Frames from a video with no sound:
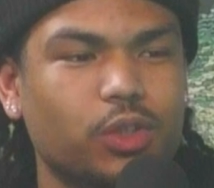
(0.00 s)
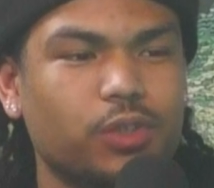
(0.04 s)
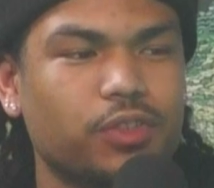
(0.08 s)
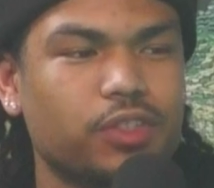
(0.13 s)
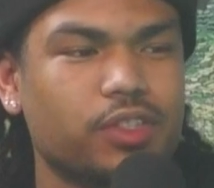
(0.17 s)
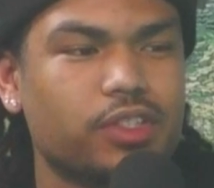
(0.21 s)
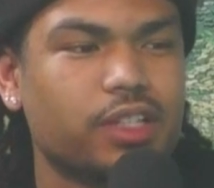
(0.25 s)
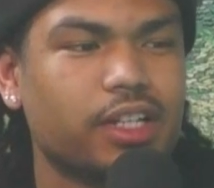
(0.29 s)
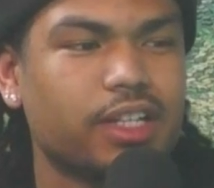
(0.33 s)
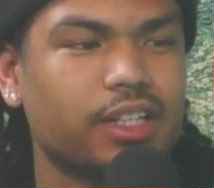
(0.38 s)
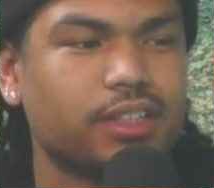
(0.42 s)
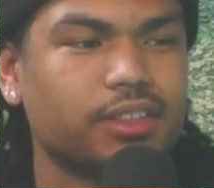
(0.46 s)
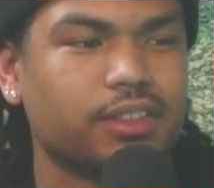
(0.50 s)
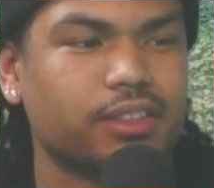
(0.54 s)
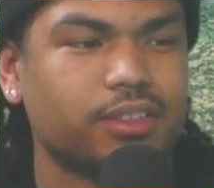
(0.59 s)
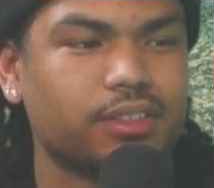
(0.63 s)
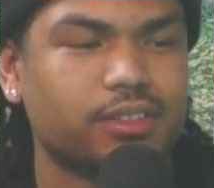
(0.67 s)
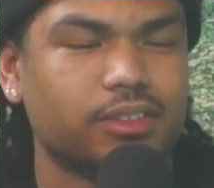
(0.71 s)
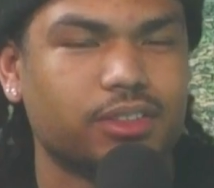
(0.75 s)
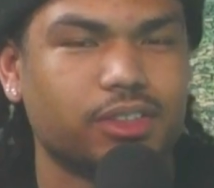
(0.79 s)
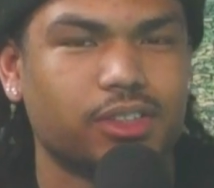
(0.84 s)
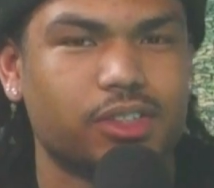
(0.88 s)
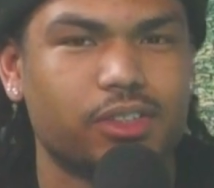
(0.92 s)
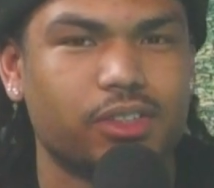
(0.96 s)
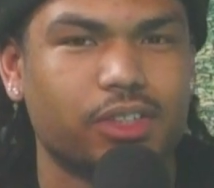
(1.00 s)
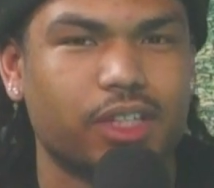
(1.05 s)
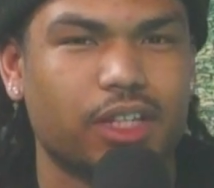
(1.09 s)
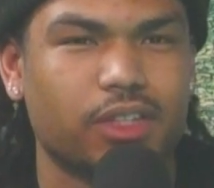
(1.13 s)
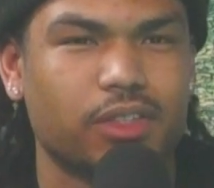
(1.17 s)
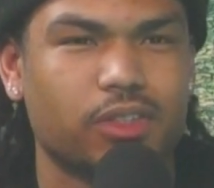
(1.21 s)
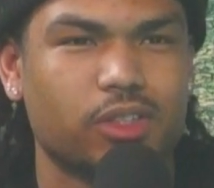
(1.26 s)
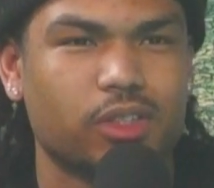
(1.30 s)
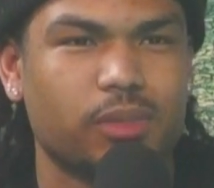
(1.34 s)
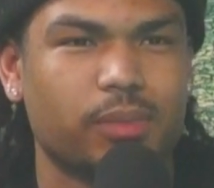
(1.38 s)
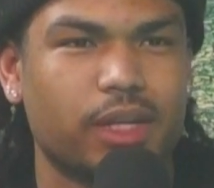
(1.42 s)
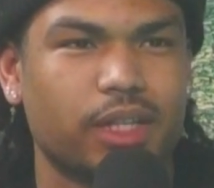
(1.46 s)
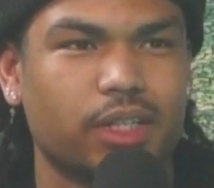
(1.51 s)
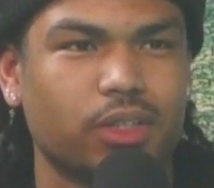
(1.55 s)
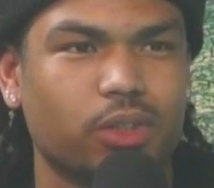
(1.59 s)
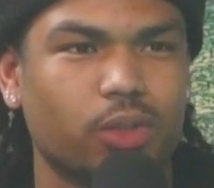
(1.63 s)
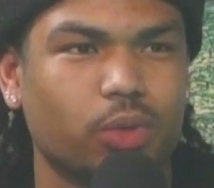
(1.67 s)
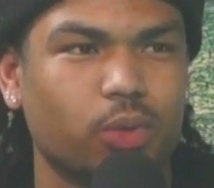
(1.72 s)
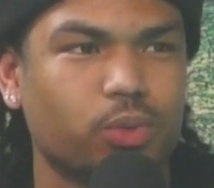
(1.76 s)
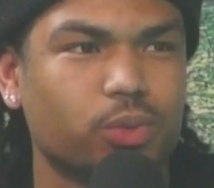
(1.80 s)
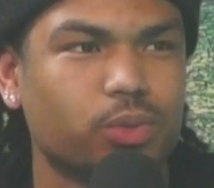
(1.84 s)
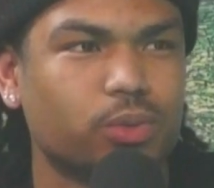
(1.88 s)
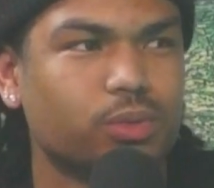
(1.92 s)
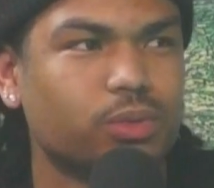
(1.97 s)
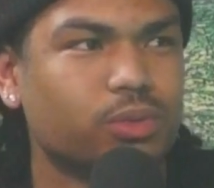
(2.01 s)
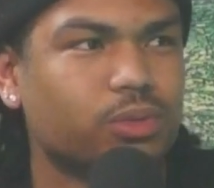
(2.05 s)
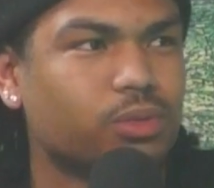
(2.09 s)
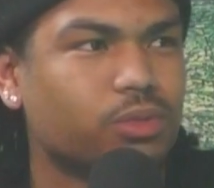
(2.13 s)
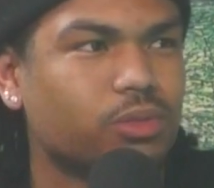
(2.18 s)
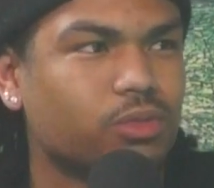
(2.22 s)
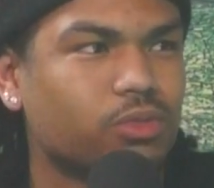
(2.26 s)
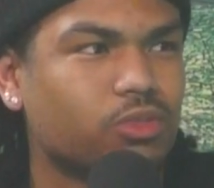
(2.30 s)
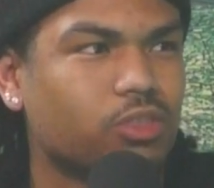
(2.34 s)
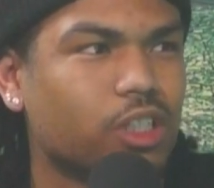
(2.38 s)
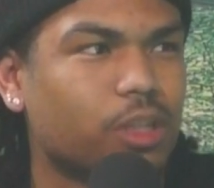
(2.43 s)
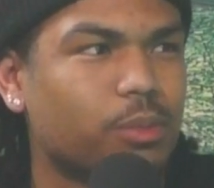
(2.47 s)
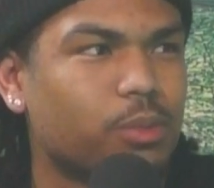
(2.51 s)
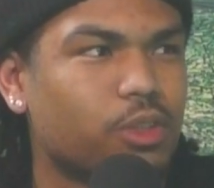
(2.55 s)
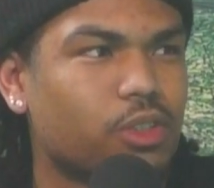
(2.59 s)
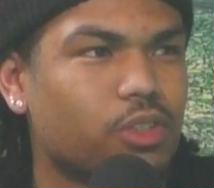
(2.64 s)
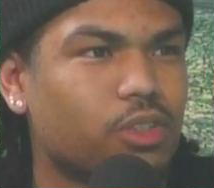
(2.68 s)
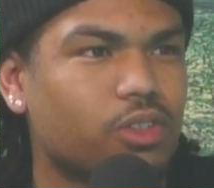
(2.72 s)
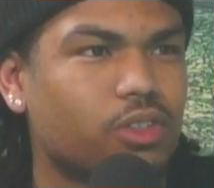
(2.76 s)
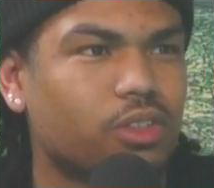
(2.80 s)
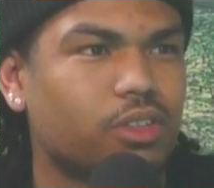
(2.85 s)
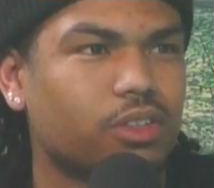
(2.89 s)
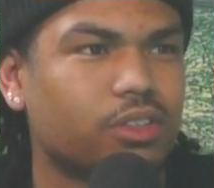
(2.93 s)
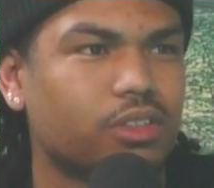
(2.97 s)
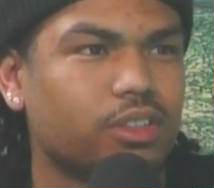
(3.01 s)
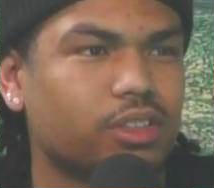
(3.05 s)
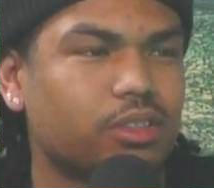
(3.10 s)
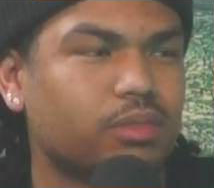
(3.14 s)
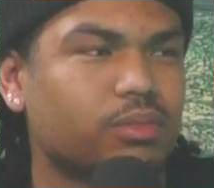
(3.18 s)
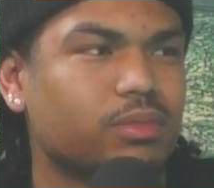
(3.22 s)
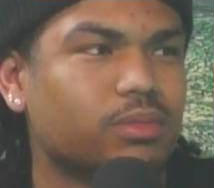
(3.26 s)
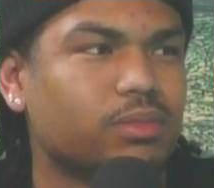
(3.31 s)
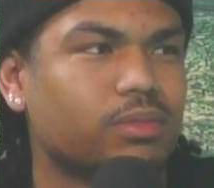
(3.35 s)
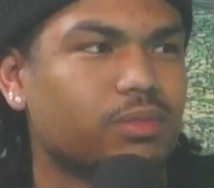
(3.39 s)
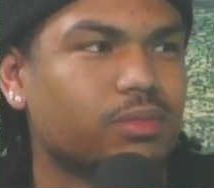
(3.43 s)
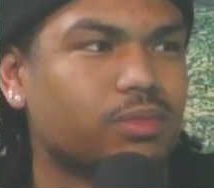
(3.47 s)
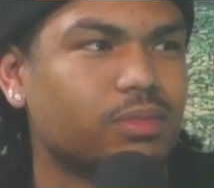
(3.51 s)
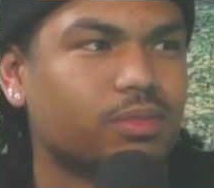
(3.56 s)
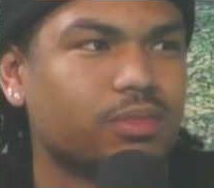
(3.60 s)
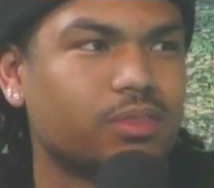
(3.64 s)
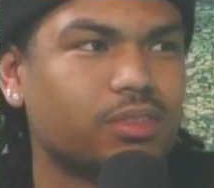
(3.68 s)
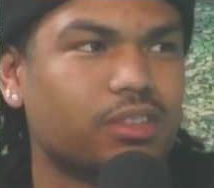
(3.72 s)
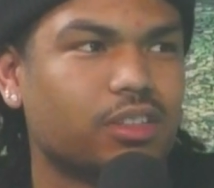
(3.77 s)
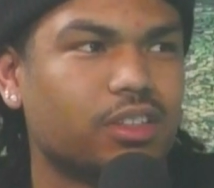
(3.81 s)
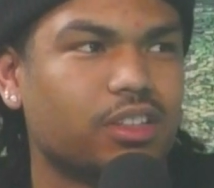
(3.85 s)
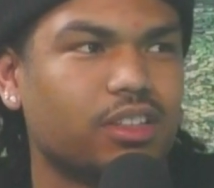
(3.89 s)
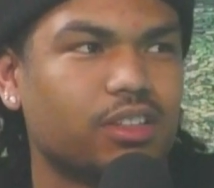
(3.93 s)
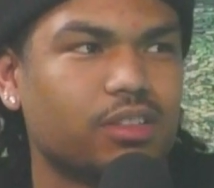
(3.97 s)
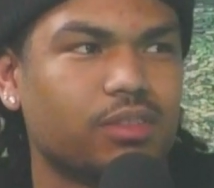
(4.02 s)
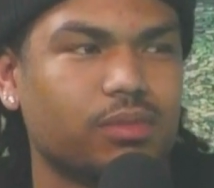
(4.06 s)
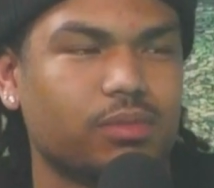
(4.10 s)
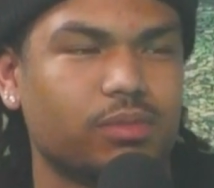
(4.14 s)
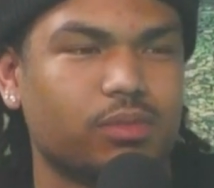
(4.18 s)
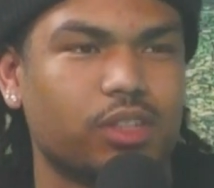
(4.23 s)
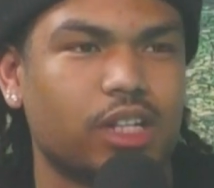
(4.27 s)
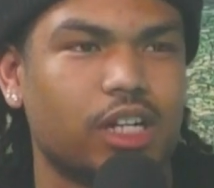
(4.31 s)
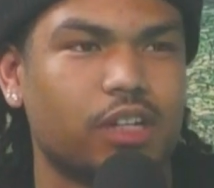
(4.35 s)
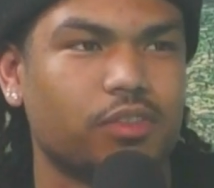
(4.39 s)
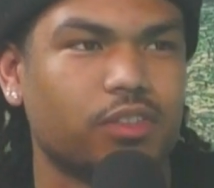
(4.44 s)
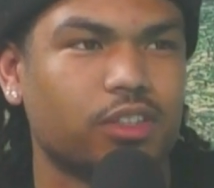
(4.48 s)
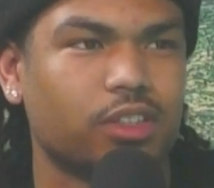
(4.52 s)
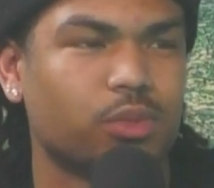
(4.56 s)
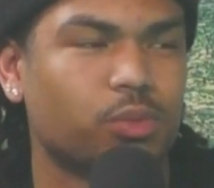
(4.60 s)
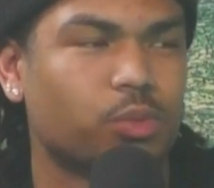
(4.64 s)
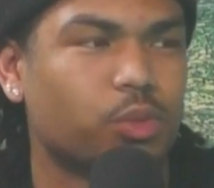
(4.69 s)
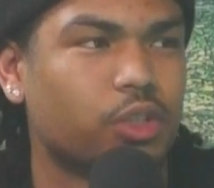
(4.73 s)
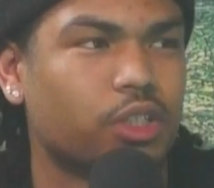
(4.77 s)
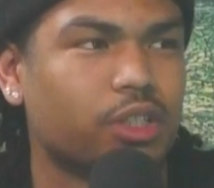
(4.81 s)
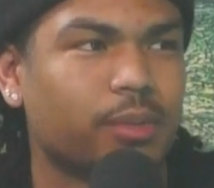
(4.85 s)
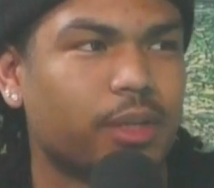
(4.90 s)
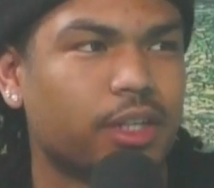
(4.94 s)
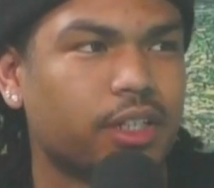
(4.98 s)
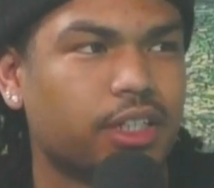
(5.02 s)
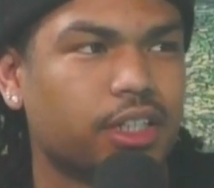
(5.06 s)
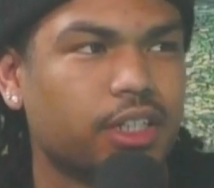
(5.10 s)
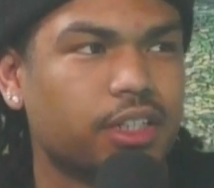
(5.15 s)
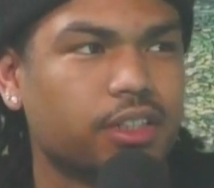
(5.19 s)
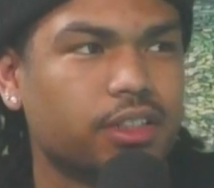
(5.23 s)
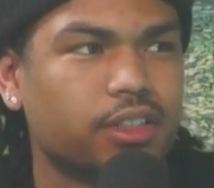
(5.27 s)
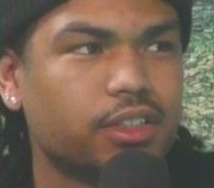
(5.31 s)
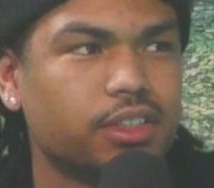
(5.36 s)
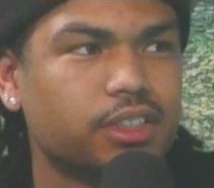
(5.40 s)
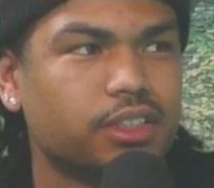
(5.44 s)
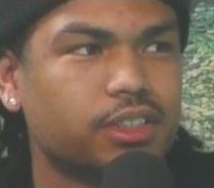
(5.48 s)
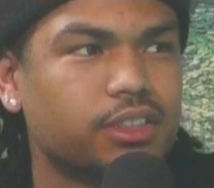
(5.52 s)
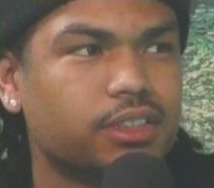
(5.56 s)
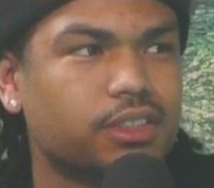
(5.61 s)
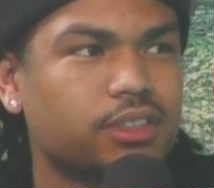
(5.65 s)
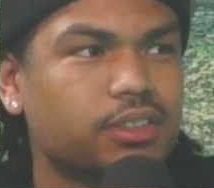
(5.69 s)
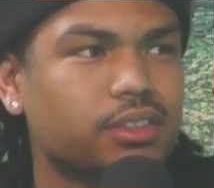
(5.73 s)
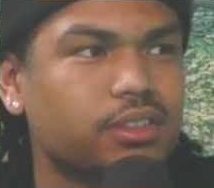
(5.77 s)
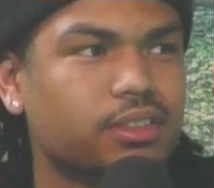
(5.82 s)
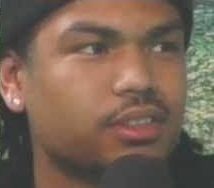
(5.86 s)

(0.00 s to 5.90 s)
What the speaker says: it's like just like somebody local dropping a song, then we're not really worried about getting cleared.